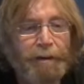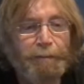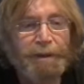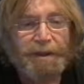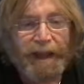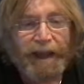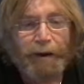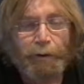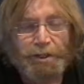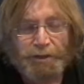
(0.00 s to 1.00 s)
But
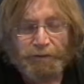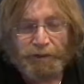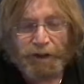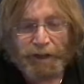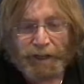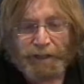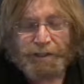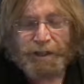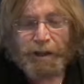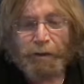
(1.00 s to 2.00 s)
now what you've done
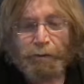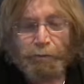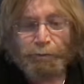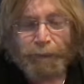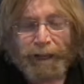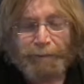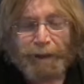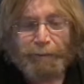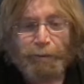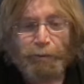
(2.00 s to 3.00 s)
is made
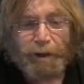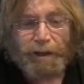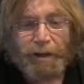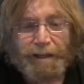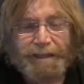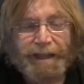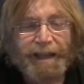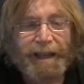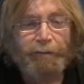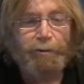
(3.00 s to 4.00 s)
people realize they
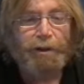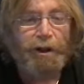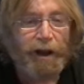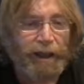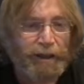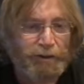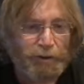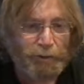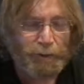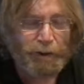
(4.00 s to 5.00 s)
can't rely on
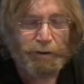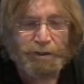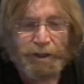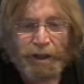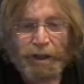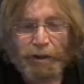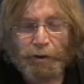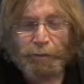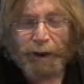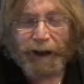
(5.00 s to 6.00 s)
you because
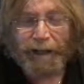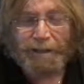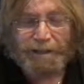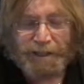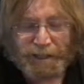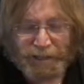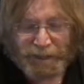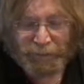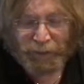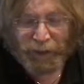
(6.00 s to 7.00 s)
your policies
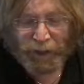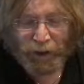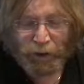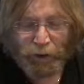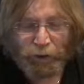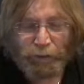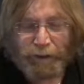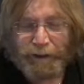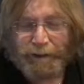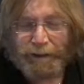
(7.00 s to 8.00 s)
are
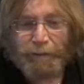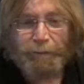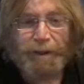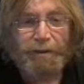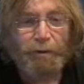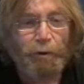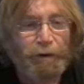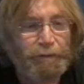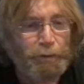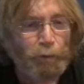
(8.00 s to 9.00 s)
a little bit
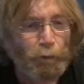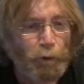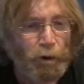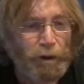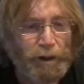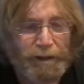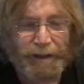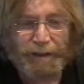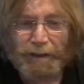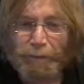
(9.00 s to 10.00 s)
off the wall,
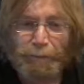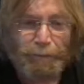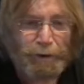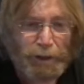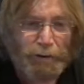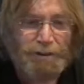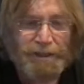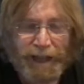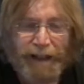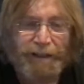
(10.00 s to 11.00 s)
you know, closing
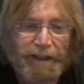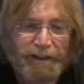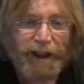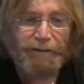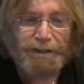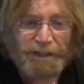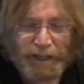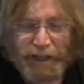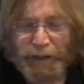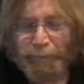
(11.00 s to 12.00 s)
down the entire
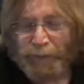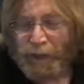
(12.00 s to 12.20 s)
city.